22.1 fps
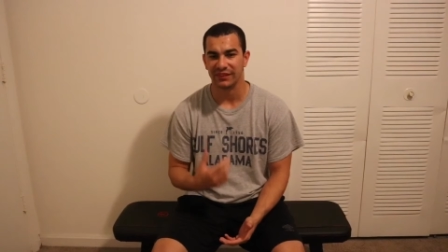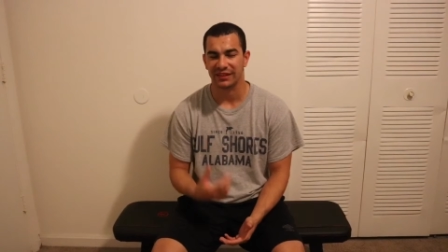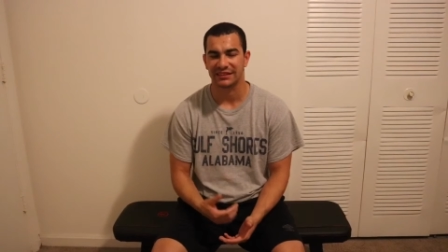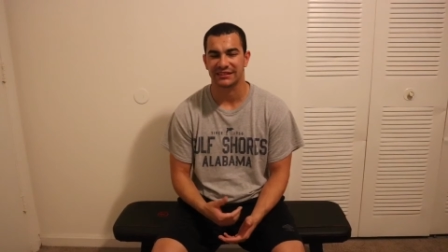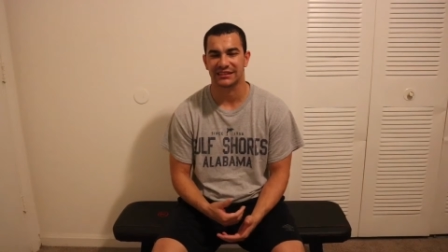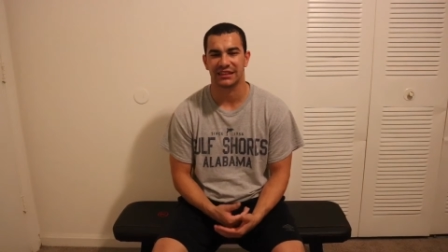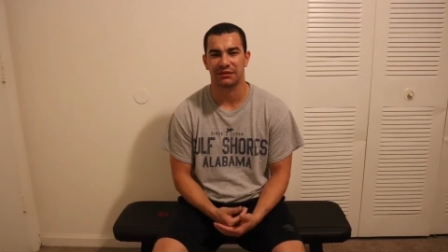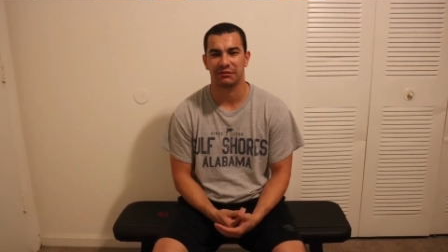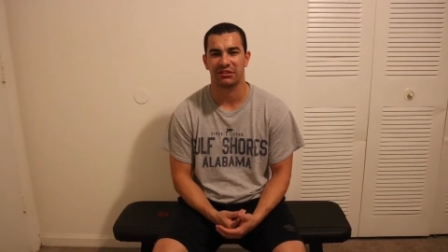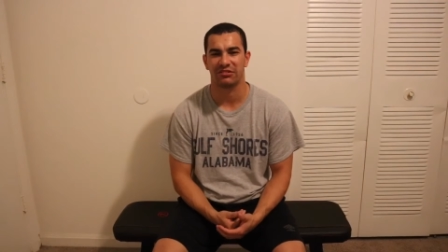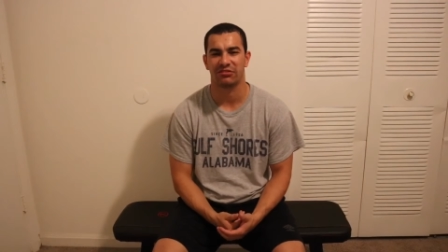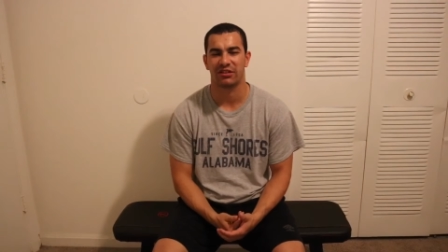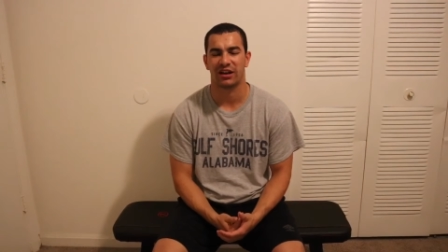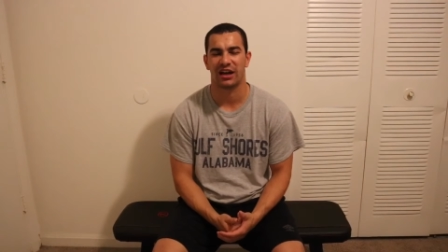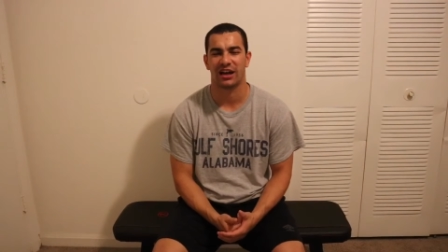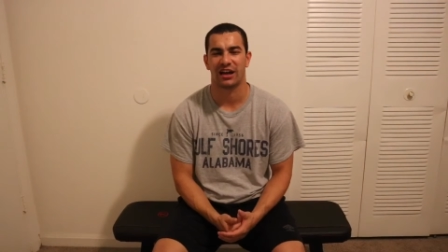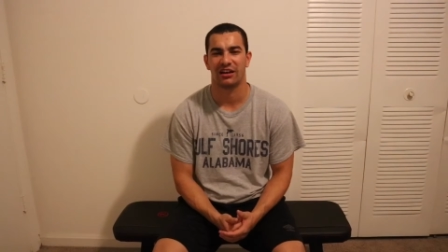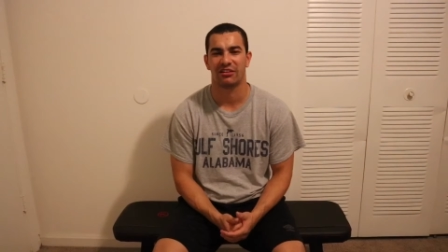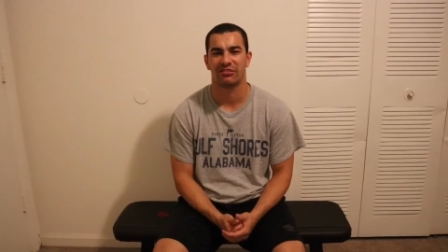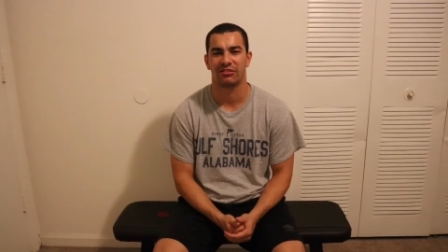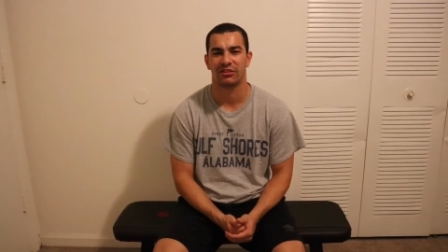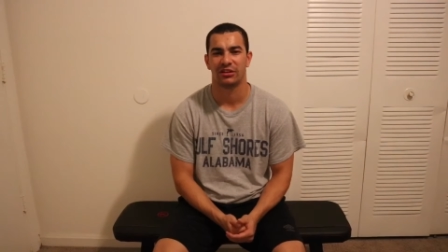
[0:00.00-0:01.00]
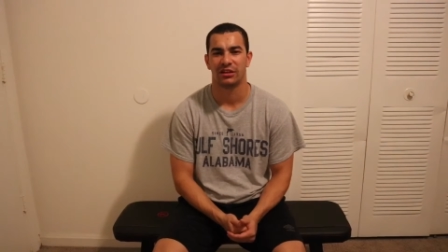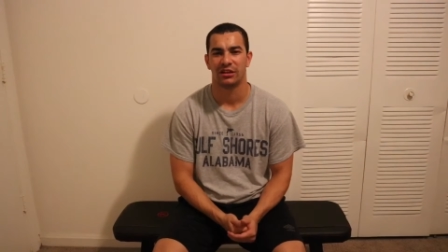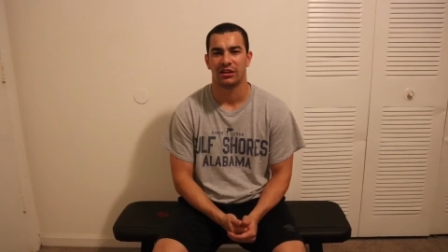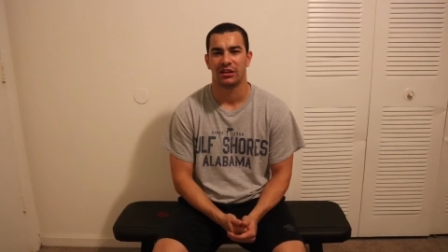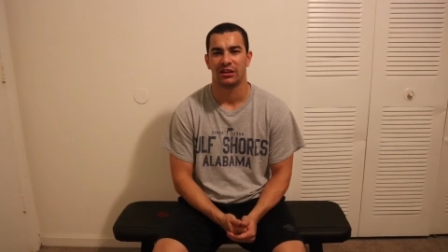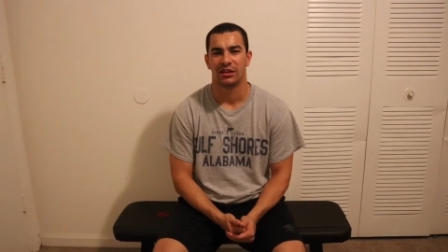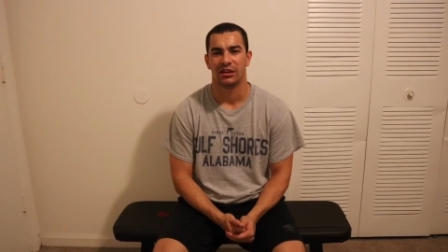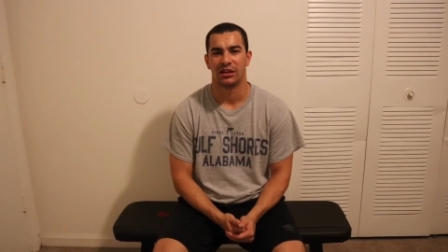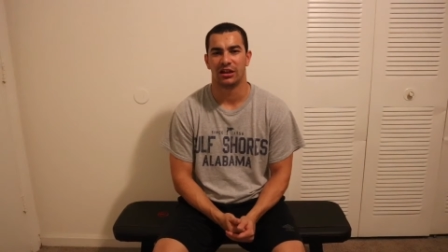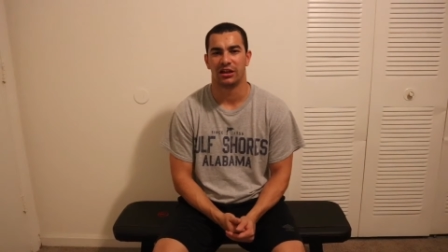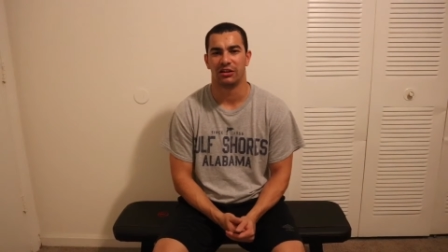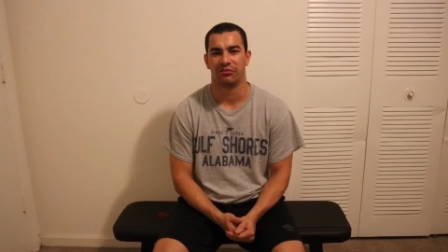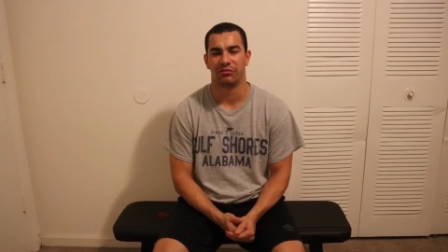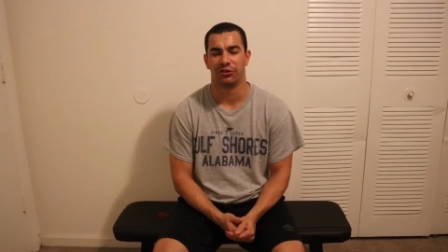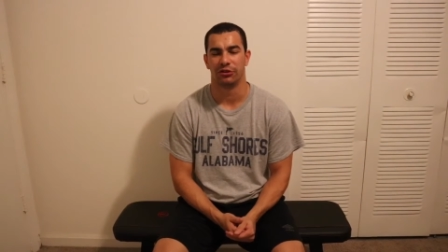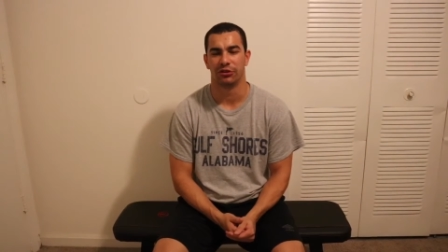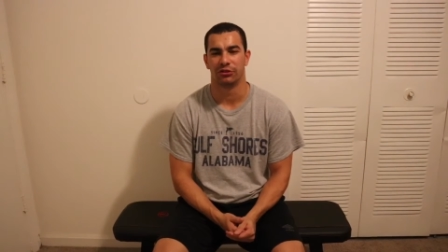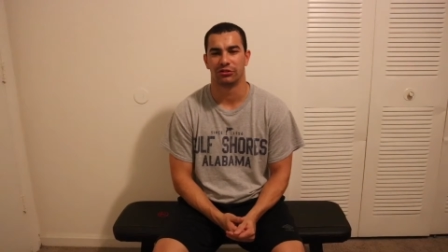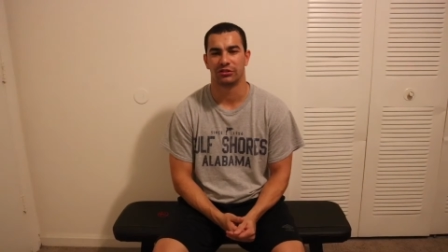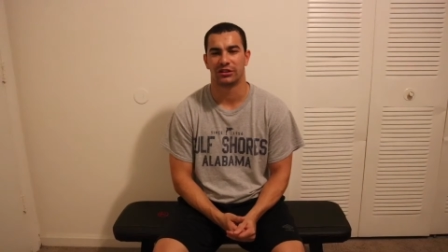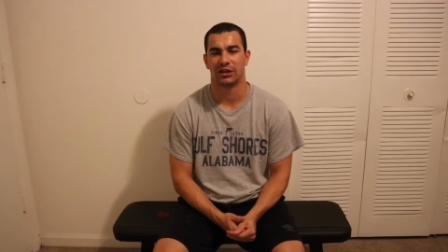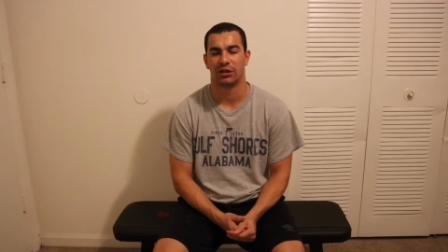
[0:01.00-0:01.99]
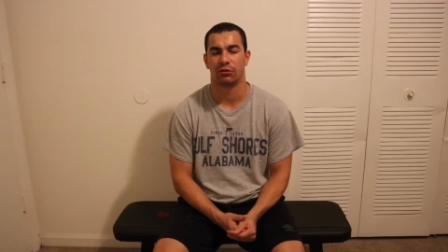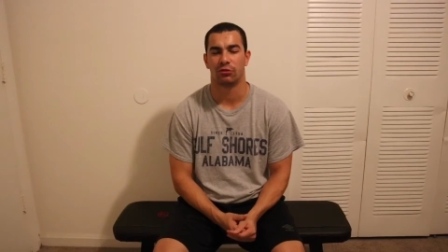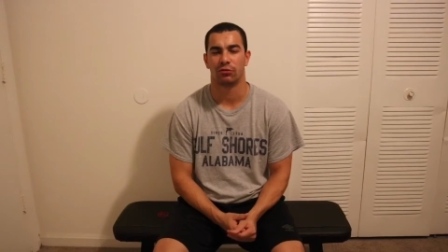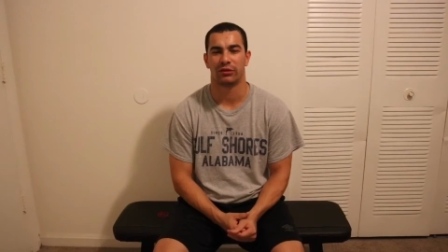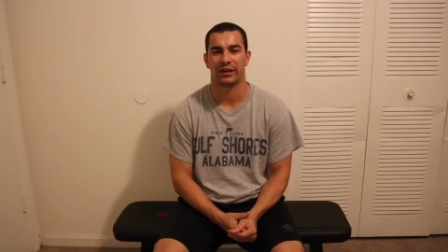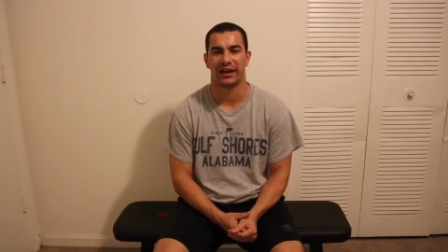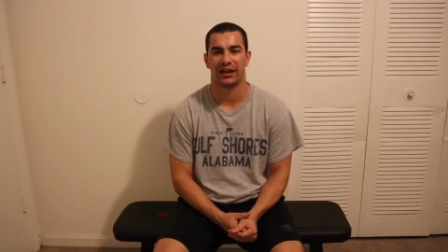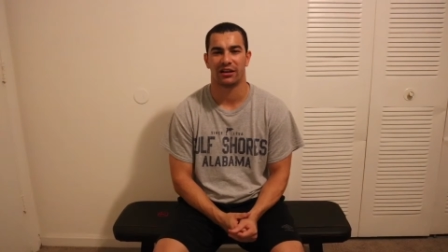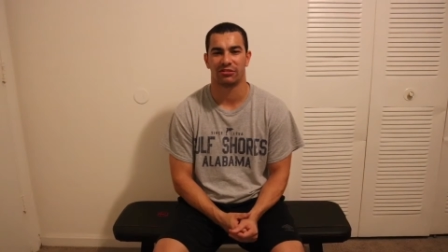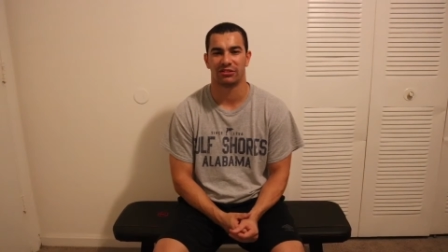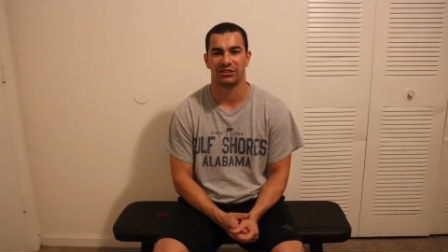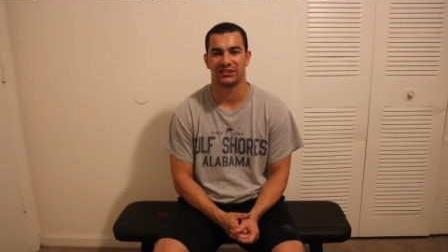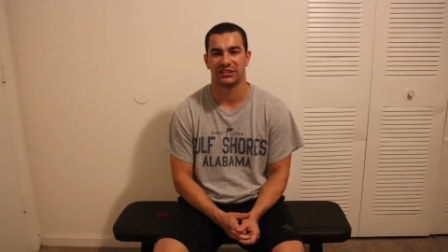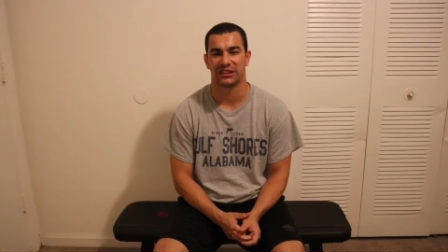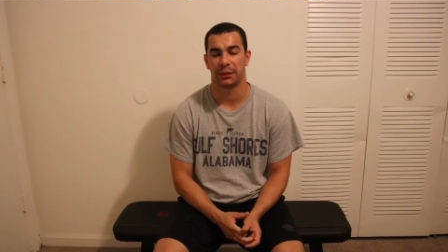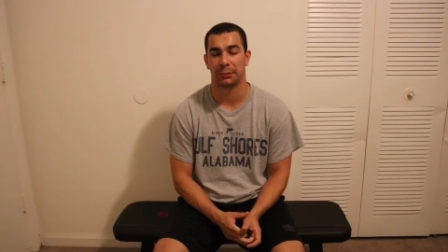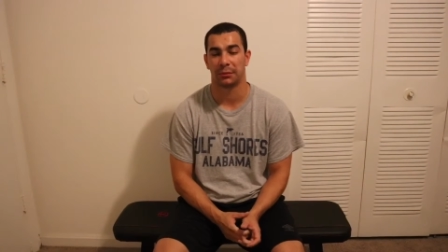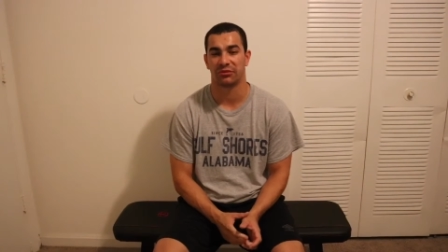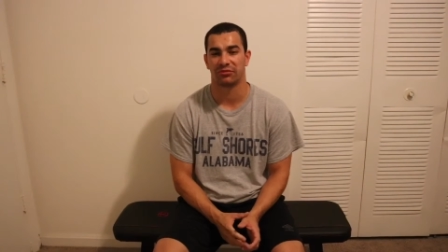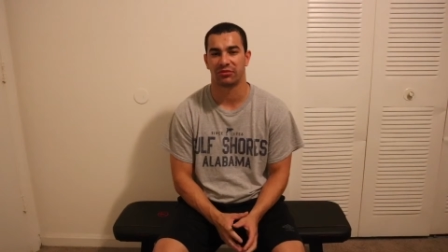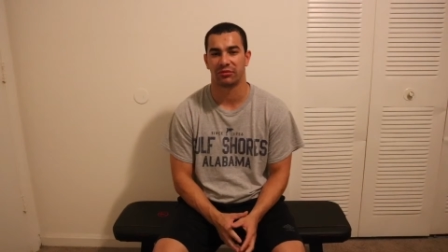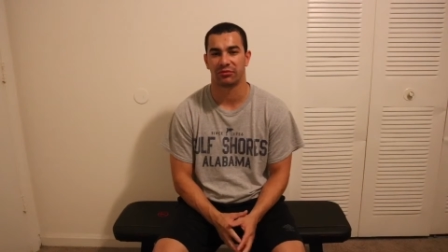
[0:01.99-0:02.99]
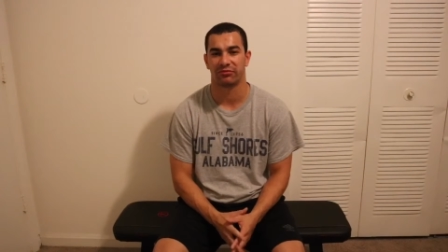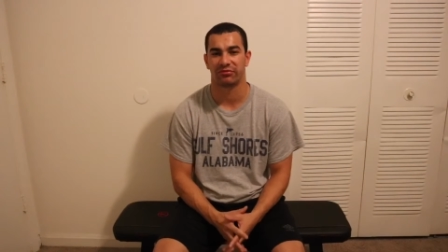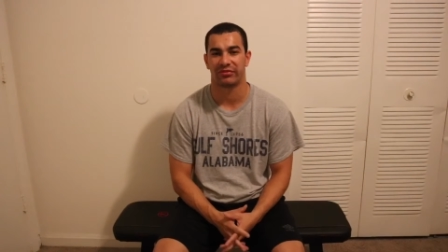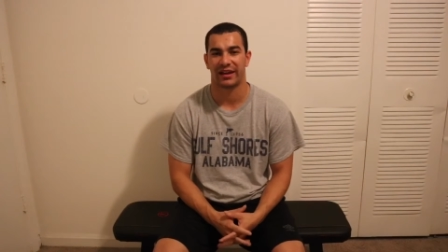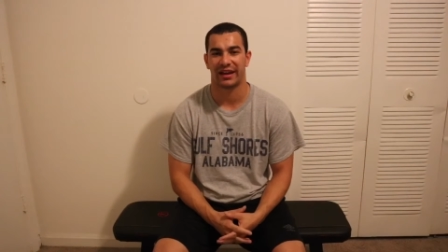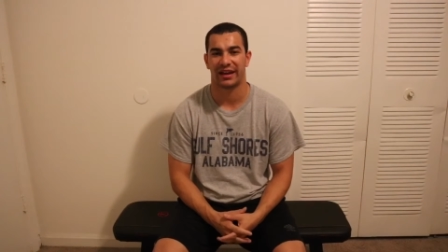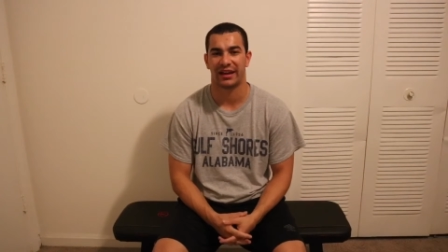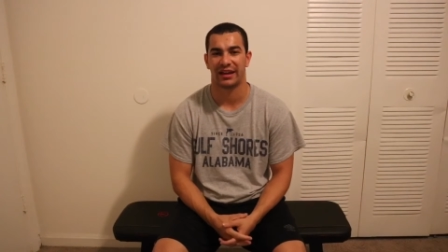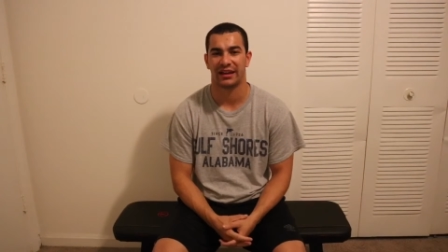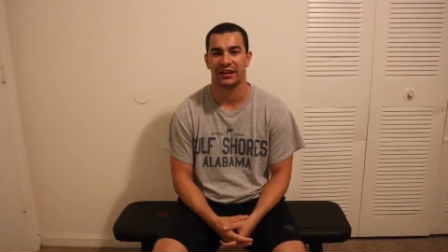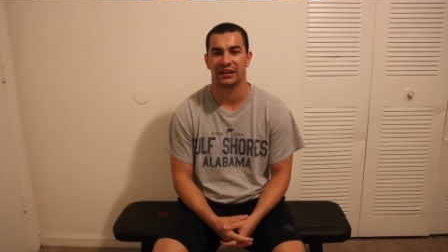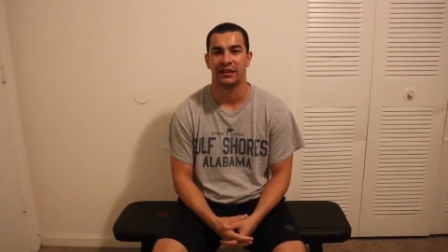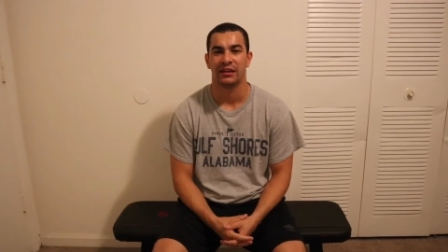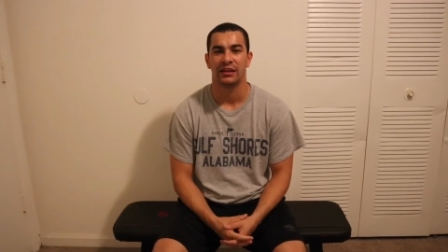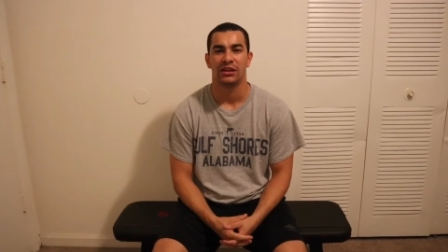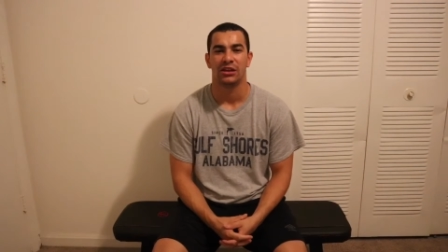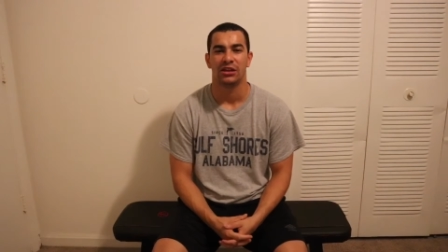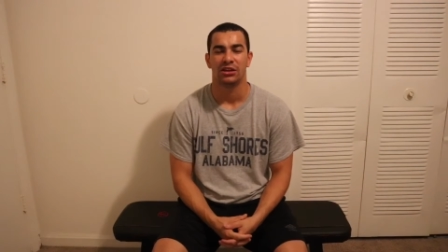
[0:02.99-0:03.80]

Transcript: 75% of your total calories coming from fat,